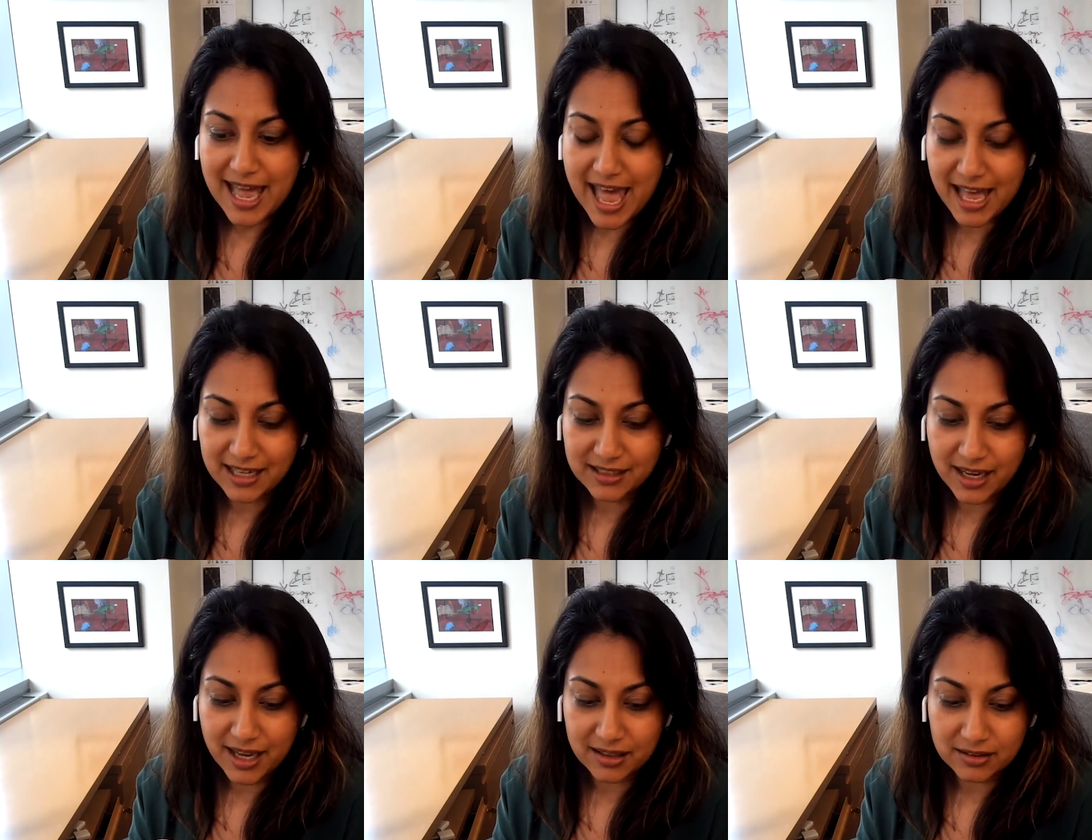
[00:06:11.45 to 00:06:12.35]
And
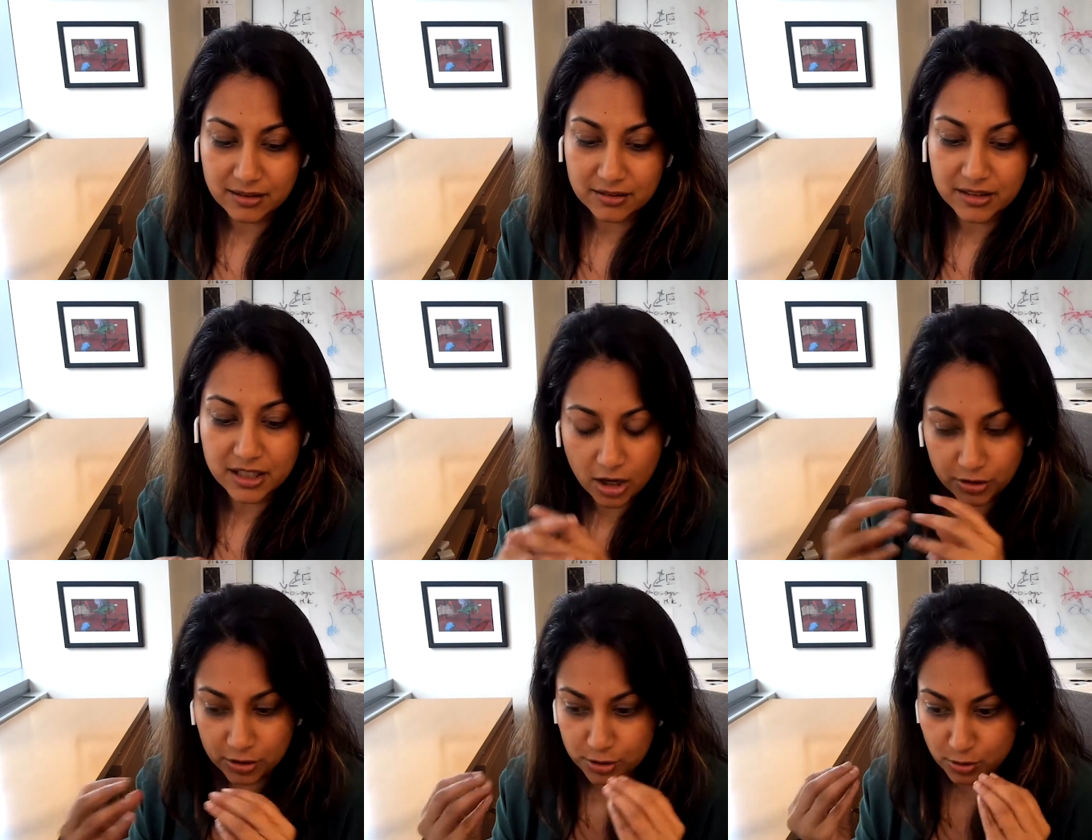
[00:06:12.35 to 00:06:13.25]
and the
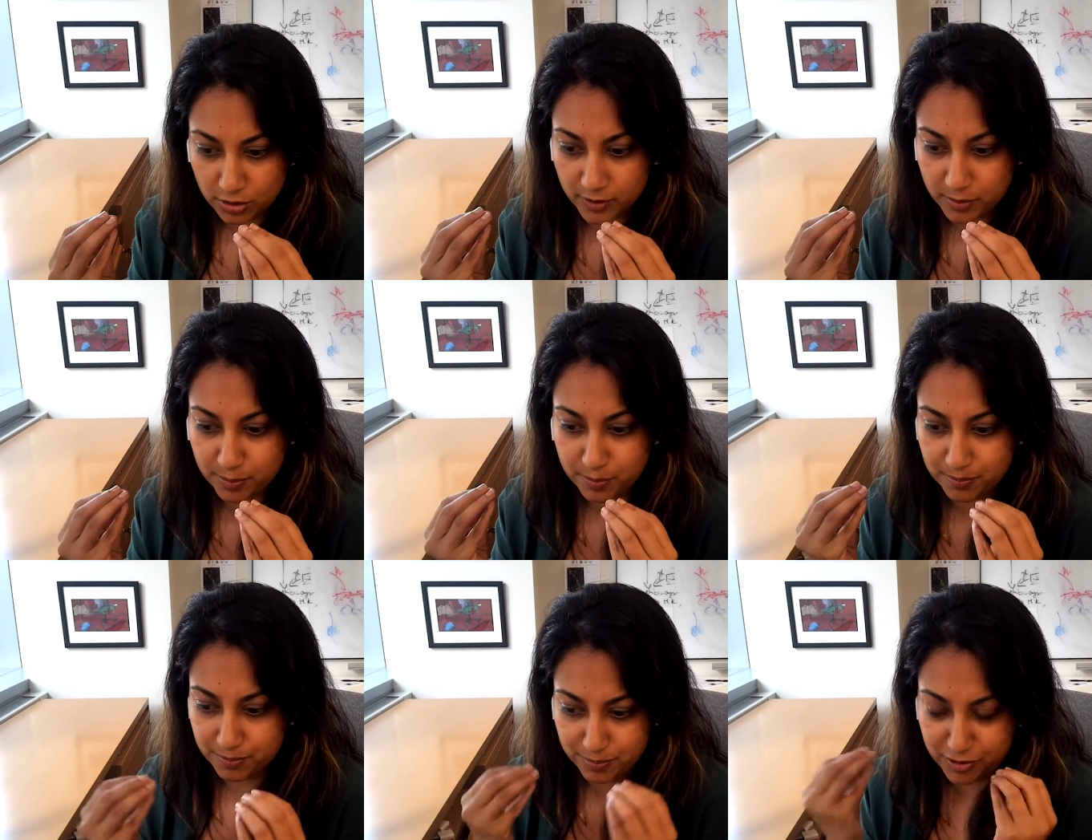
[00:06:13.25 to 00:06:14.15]
other sort of uh,
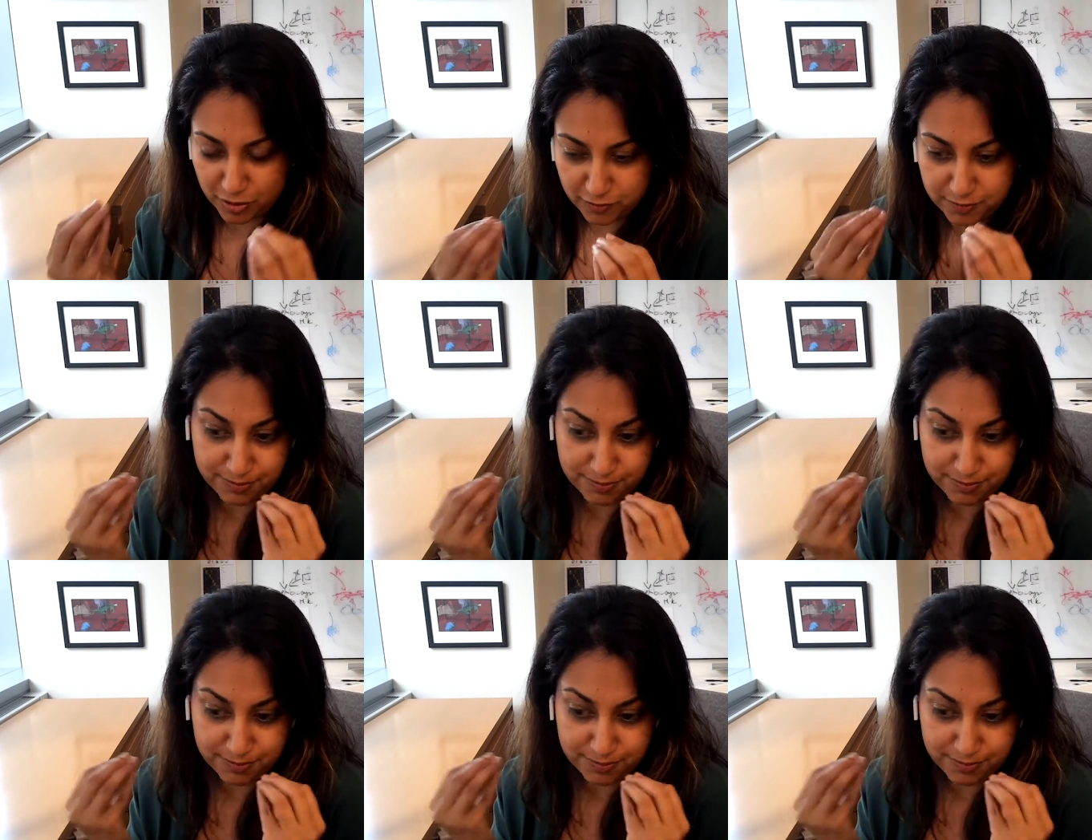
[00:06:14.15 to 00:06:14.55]
sort of